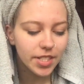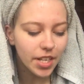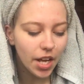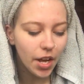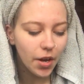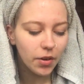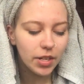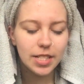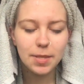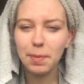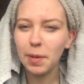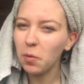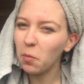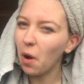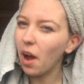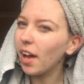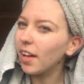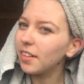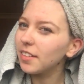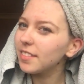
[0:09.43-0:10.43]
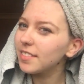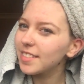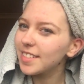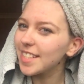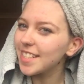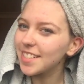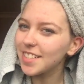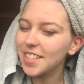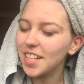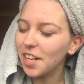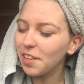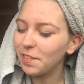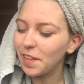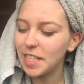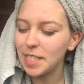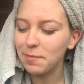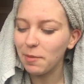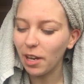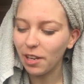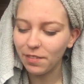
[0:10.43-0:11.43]
So it's been a while since I've done a
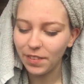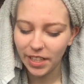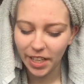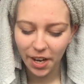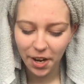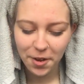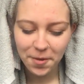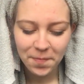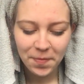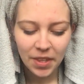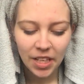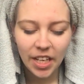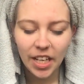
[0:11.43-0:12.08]
face mask video,